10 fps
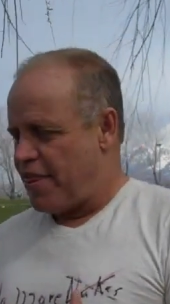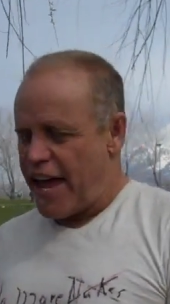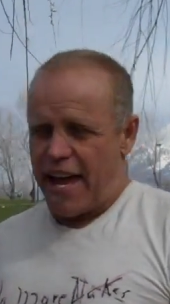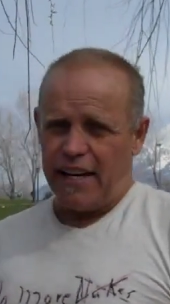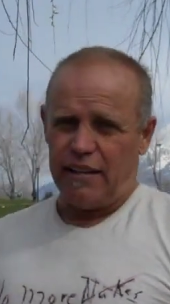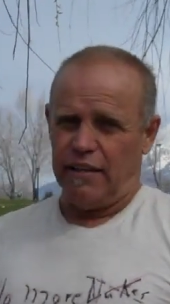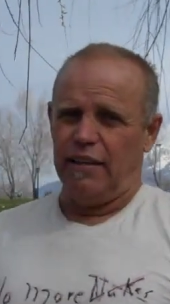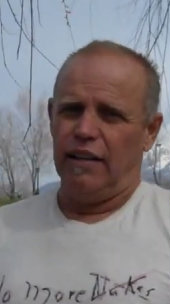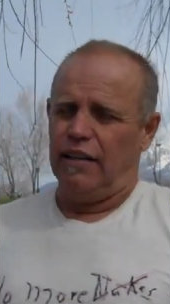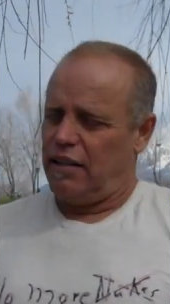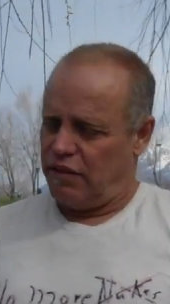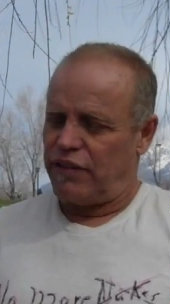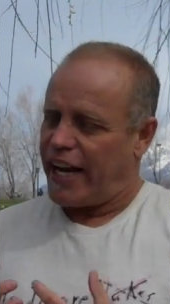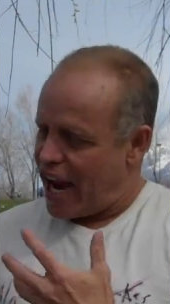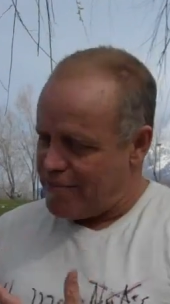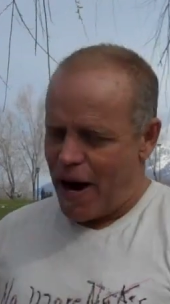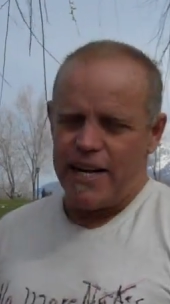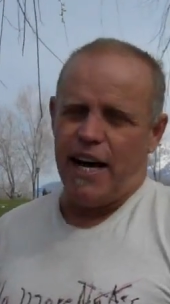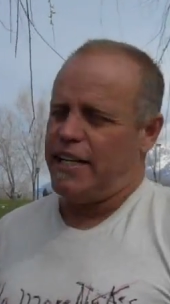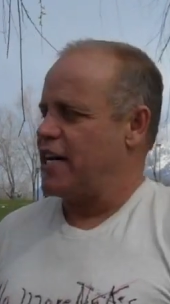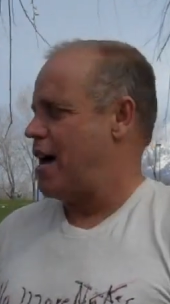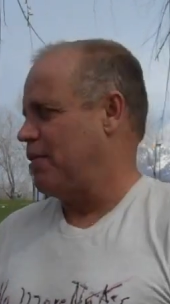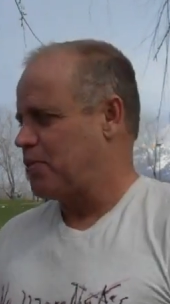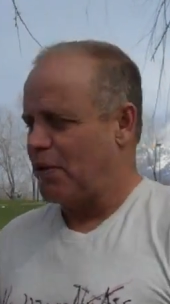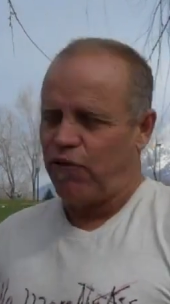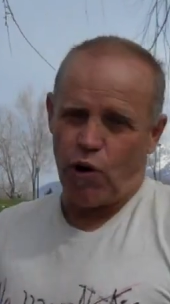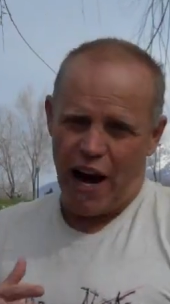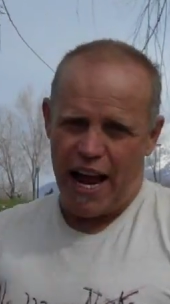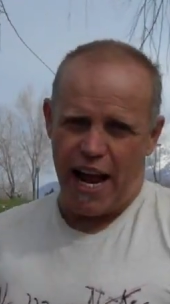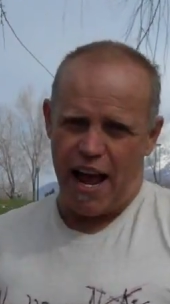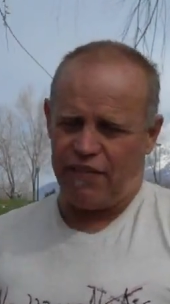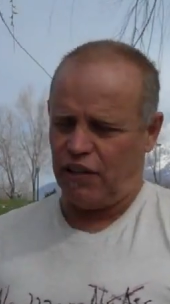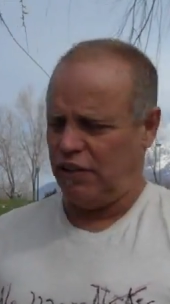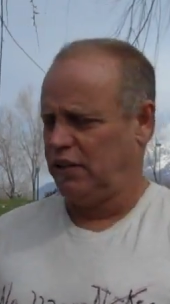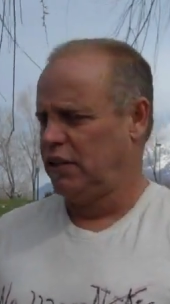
Then, they gave him iodine tablets before and after.